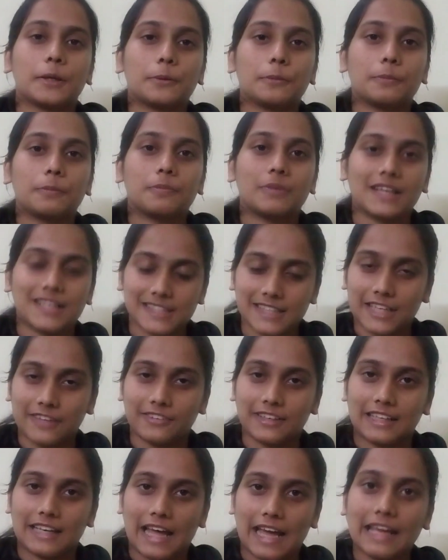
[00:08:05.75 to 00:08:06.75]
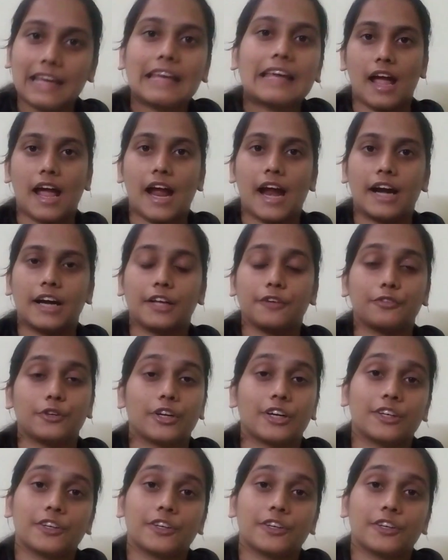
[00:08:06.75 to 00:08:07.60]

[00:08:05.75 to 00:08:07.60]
please give it a like. And if you're into